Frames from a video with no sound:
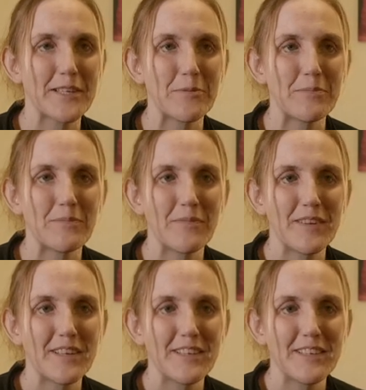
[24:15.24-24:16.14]
a few
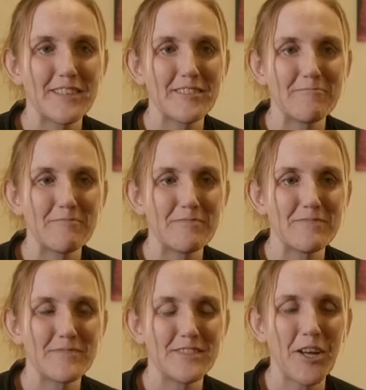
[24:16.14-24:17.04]
fewer chicken nuggets, I
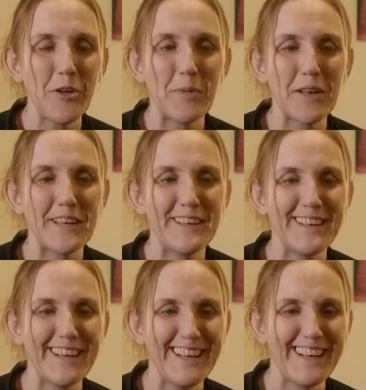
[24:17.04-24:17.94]
suppose. Anyway, let's
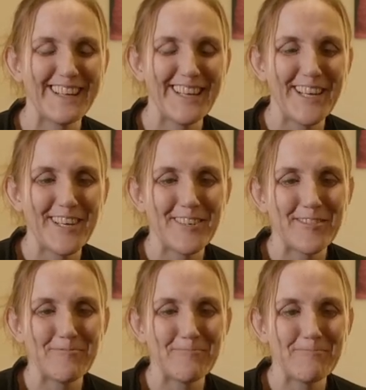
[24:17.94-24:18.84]
not.
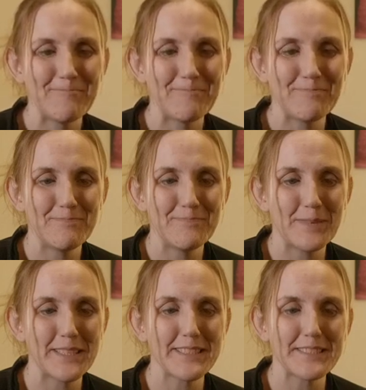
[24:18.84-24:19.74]
So look.
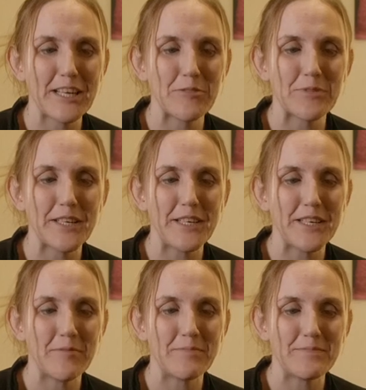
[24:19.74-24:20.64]
But it does help
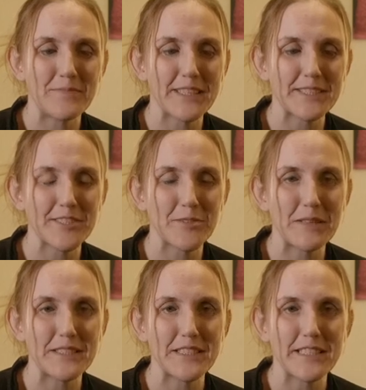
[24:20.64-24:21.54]
the
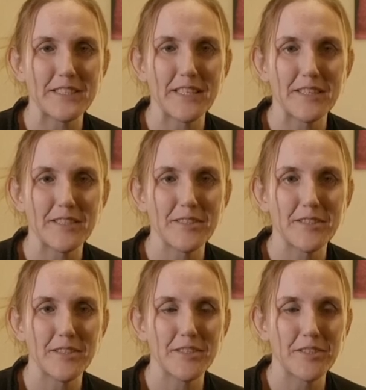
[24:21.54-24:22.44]
accessibility and
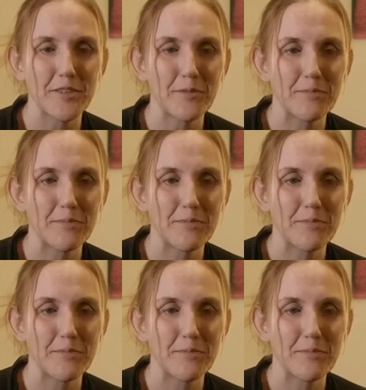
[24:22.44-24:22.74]
you know.